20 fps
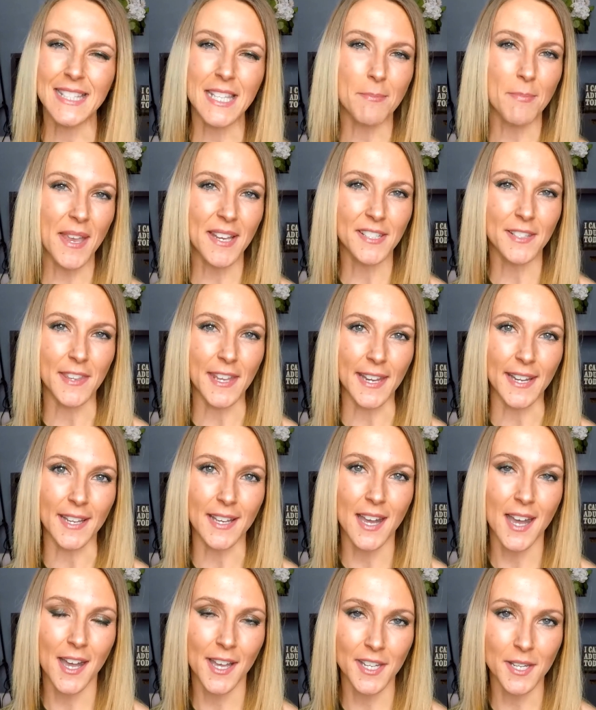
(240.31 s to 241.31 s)
get back to the
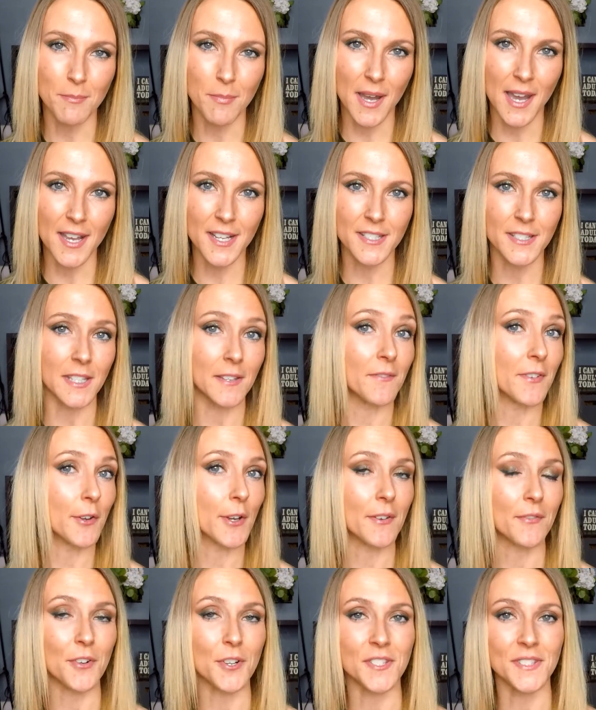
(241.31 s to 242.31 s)
Anaconda box. The
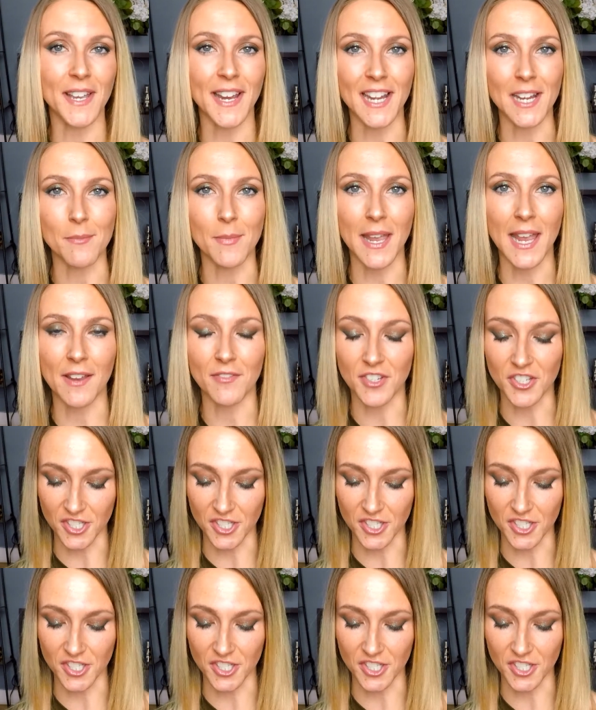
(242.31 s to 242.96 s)
very first item I have to